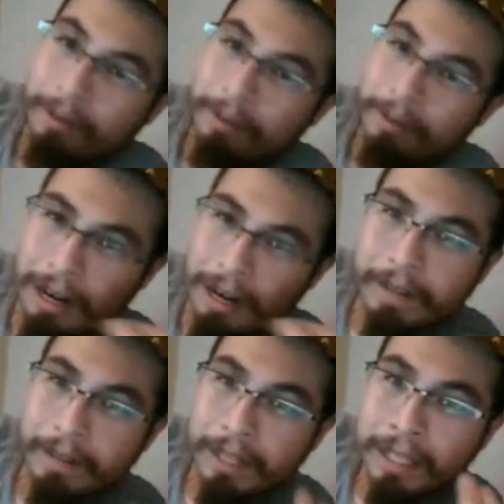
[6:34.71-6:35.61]
Where
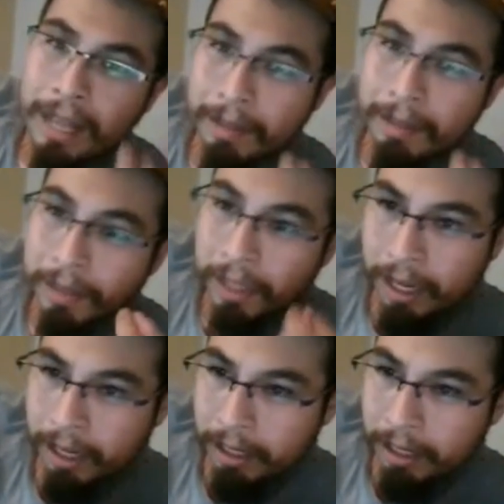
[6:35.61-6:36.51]
have the times
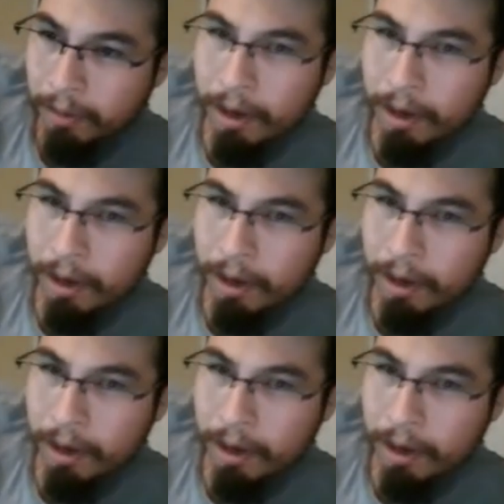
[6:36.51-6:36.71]
gone?